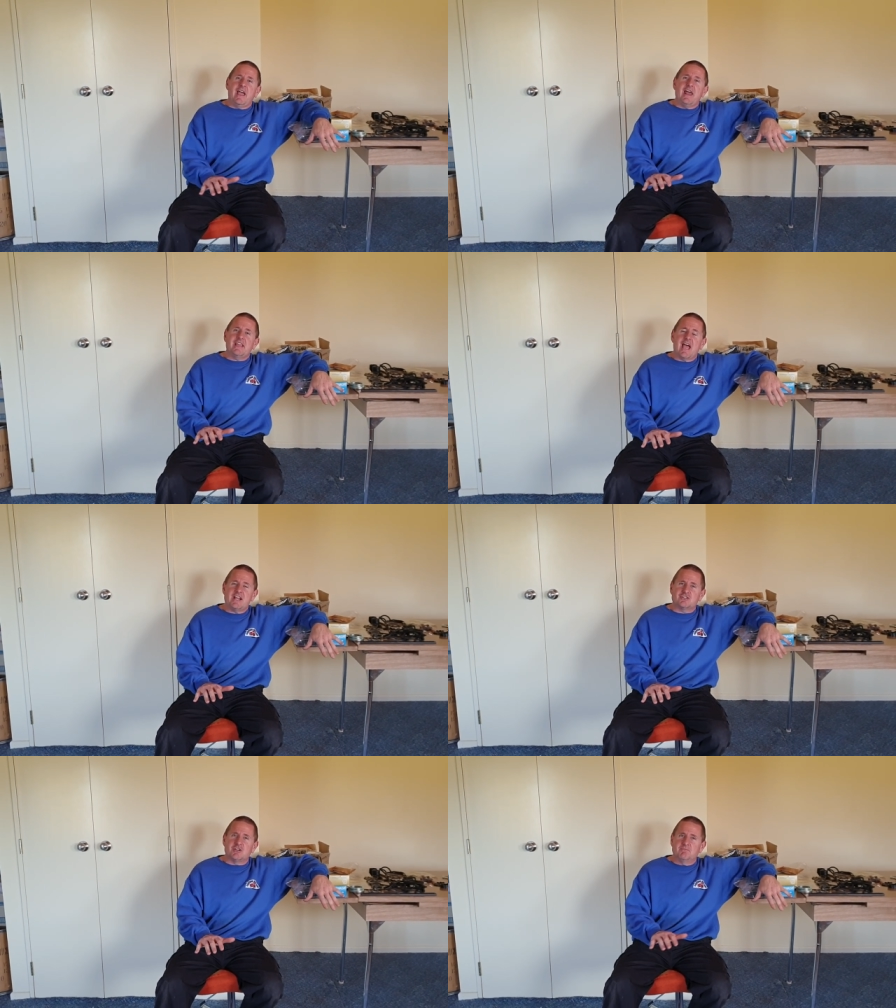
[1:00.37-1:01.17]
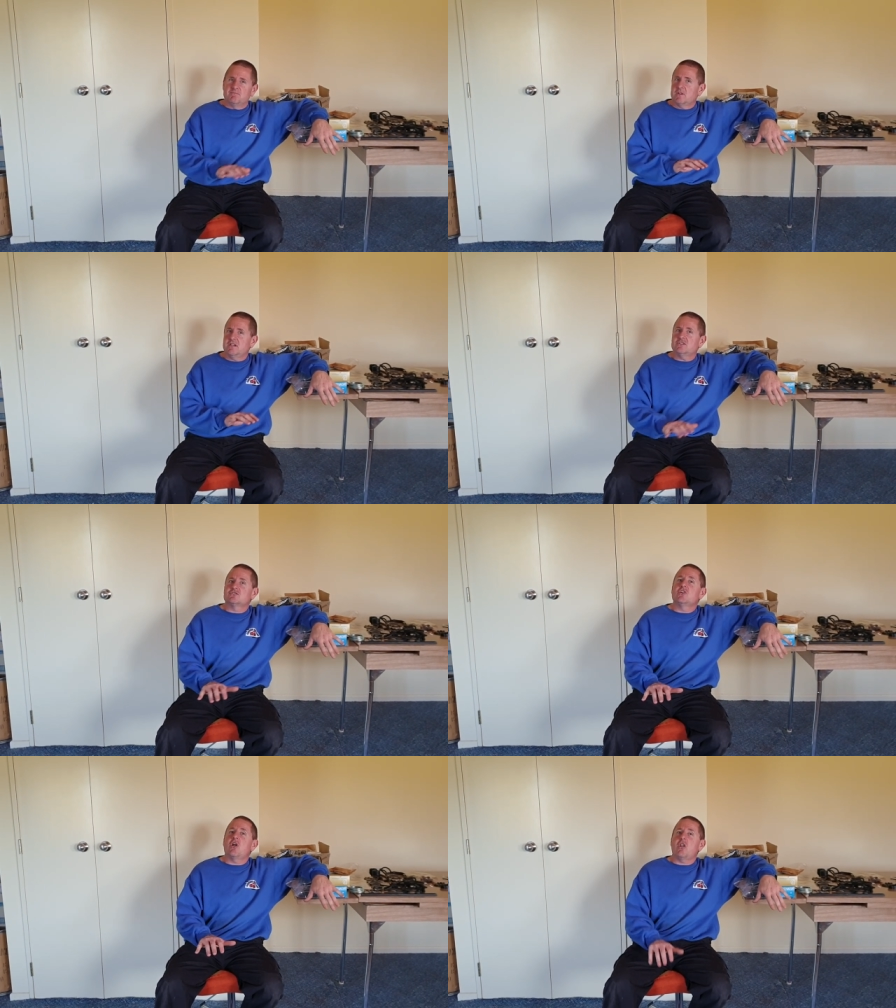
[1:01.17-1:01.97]
and he hates them. He
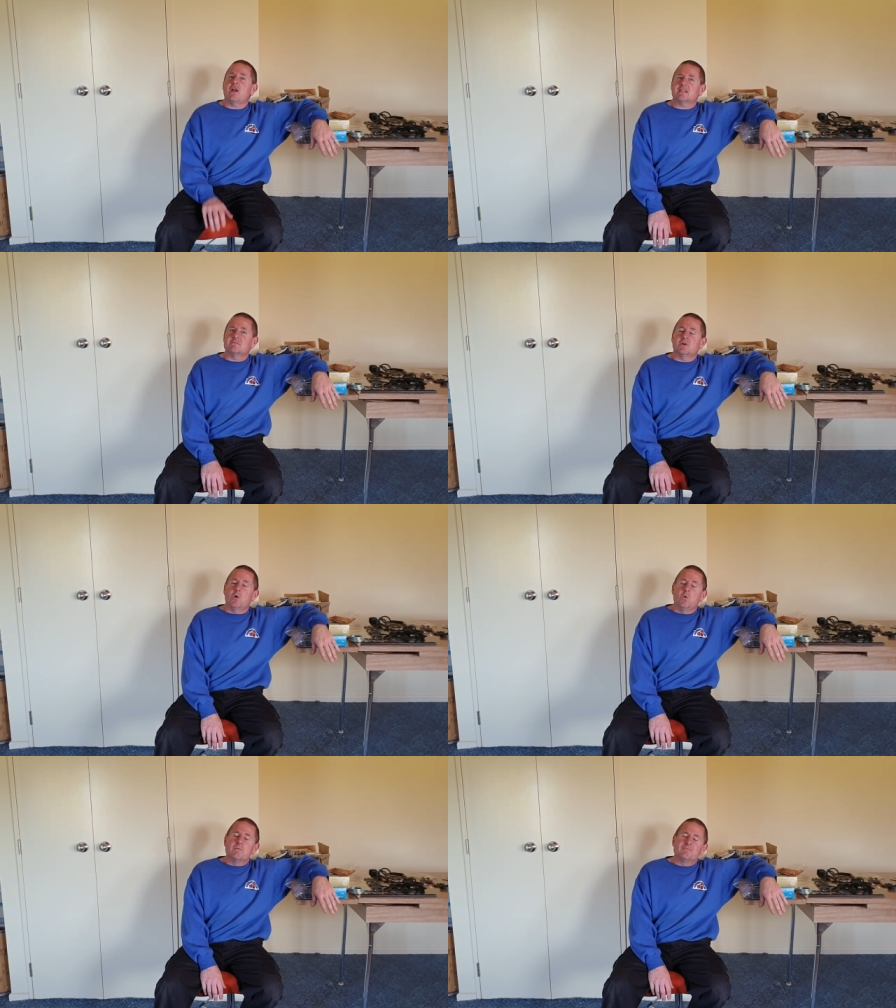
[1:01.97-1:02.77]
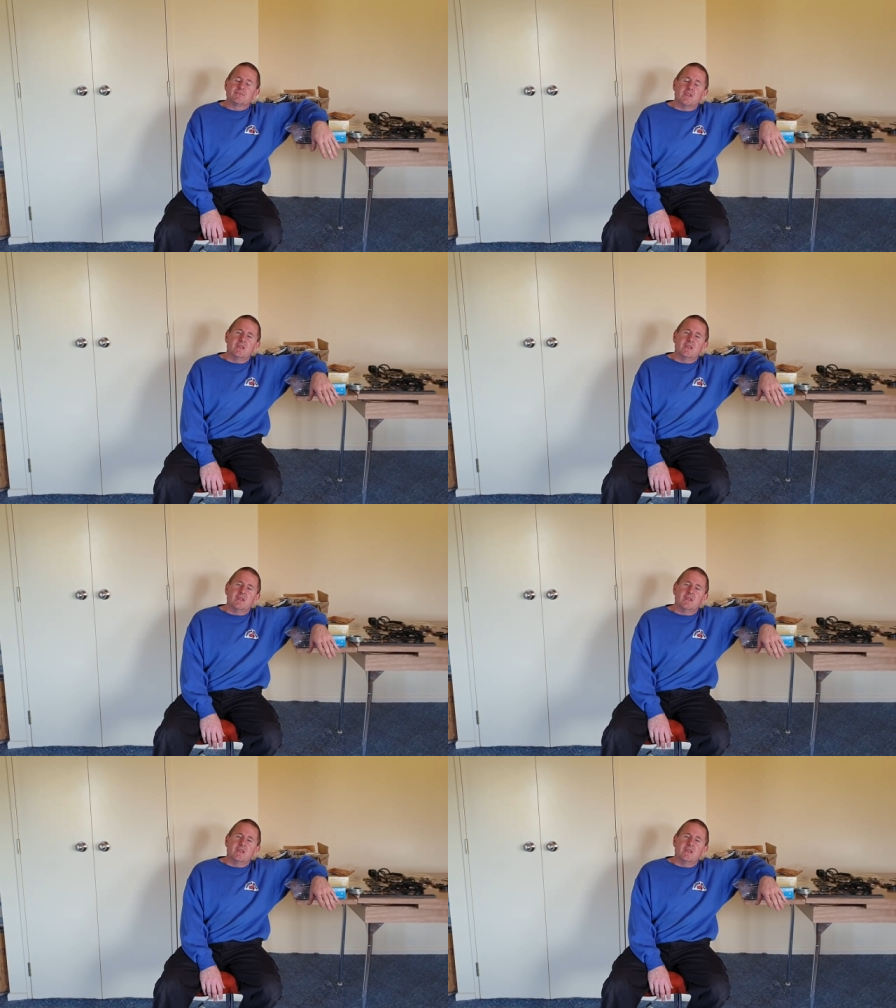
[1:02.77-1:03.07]
does not like them at all.